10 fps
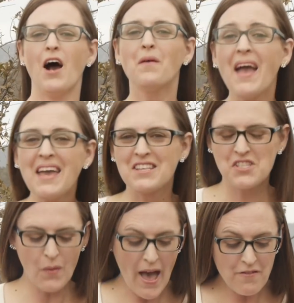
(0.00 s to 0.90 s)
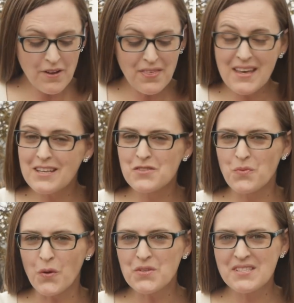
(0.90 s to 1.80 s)
Okay, so everything is
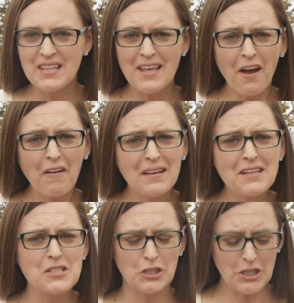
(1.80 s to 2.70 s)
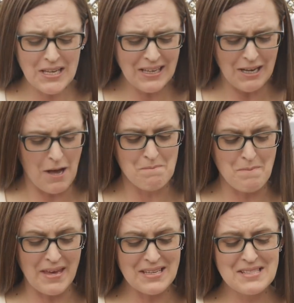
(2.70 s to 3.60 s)
roasting there. It is looking
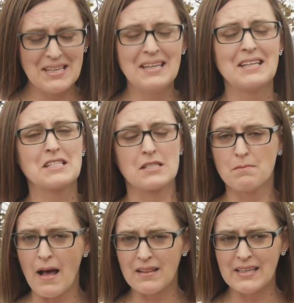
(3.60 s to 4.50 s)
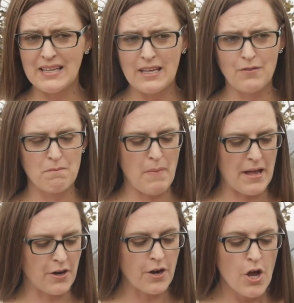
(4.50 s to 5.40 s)
amazing and smelling even
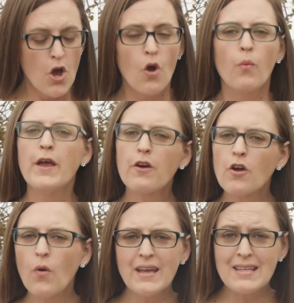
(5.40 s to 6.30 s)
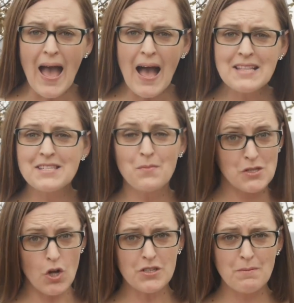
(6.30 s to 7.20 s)
better. We are going to add some
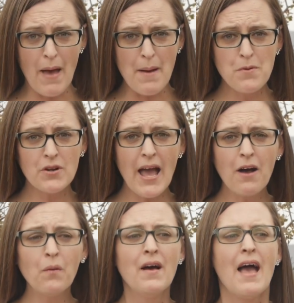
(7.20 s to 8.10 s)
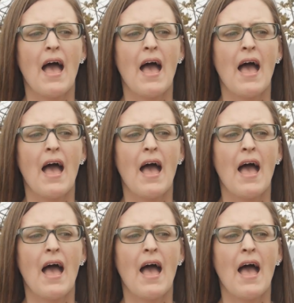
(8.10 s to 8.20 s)
salt and pepper now